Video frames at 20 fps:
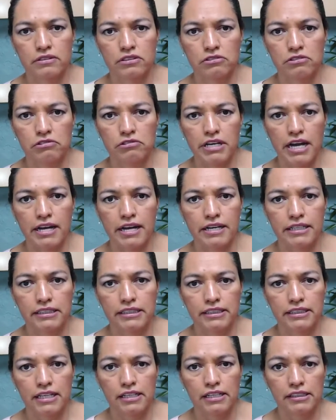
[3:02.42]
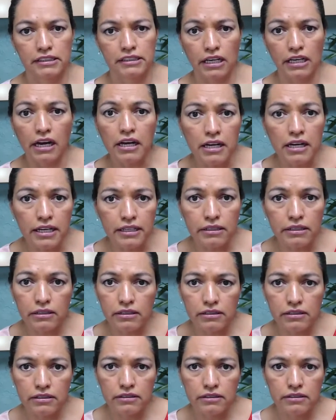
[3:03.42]
we are still
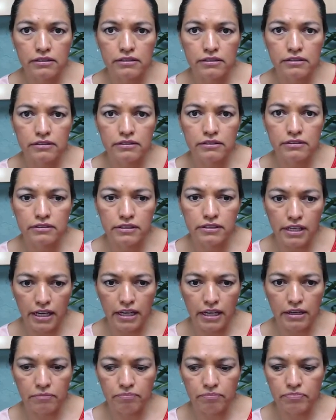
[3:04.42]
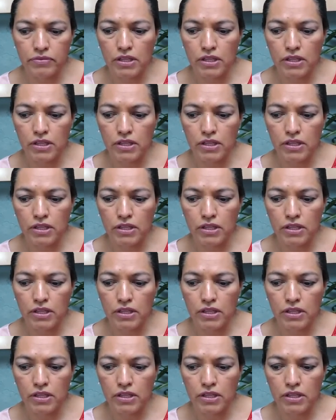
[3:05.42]
struggling. Yeah.